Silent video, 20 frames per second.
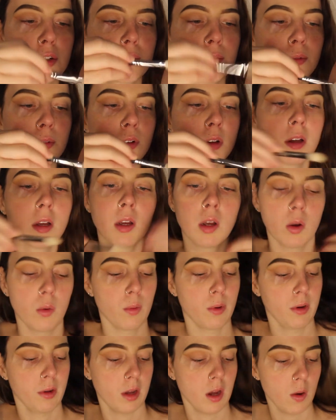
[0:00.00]

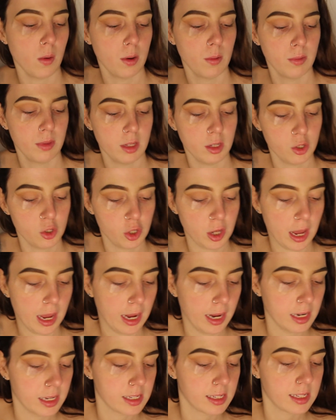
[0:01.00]
we're going to go in with the
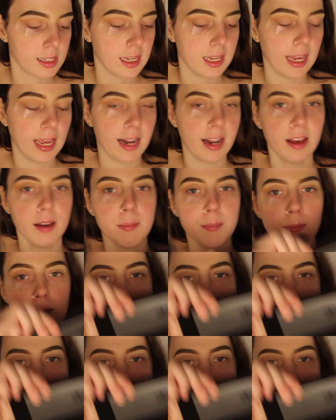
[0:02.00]
shade Sienna.